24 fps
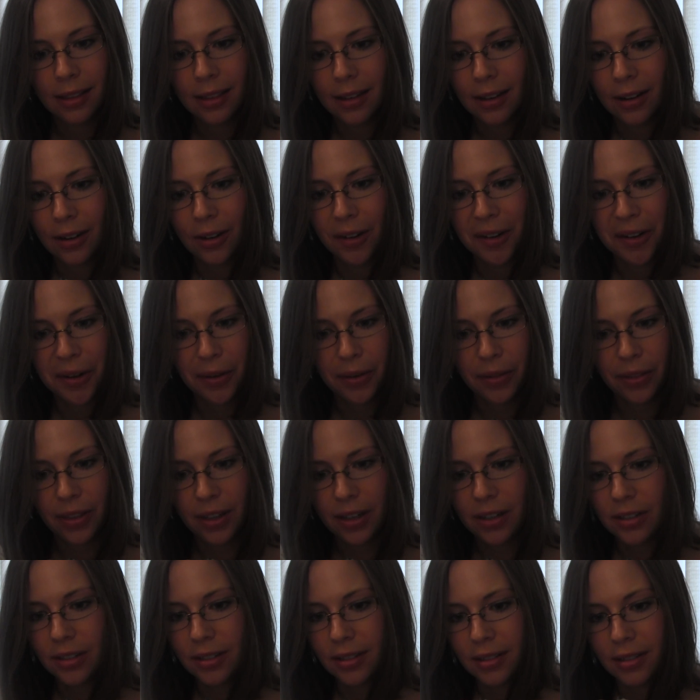they
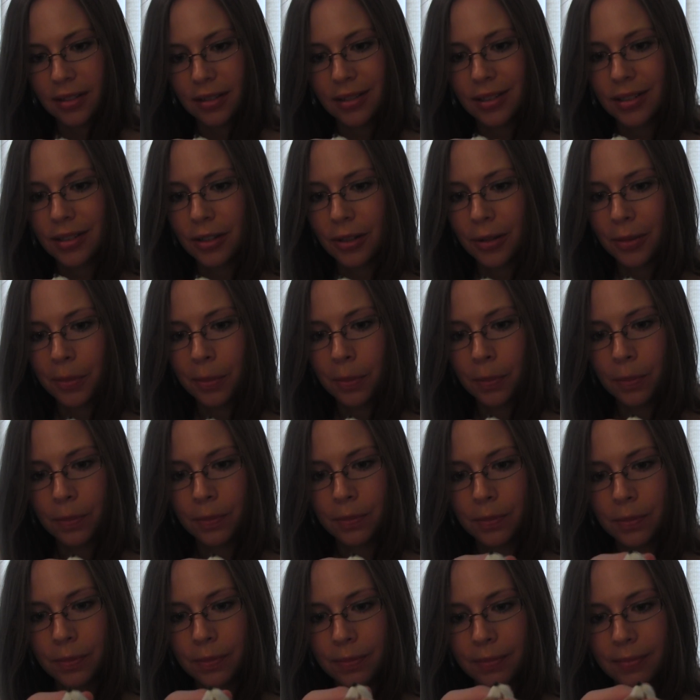just are so
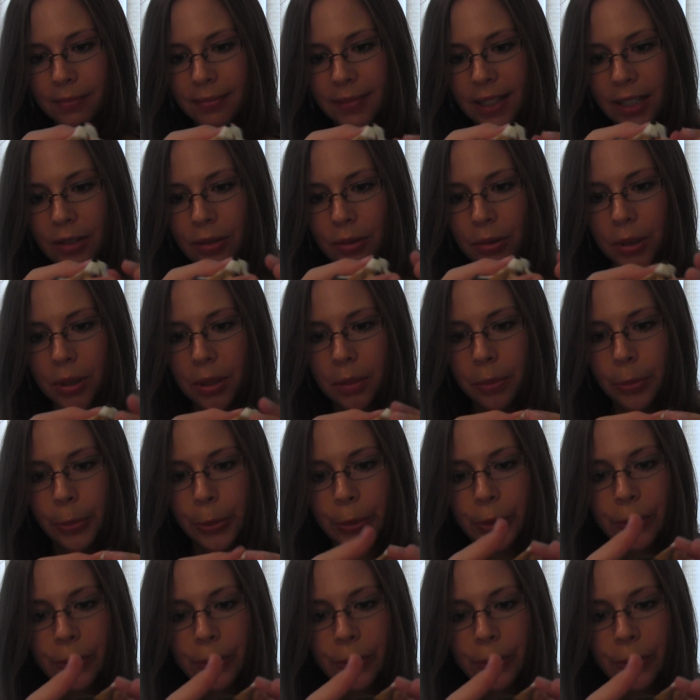adorable.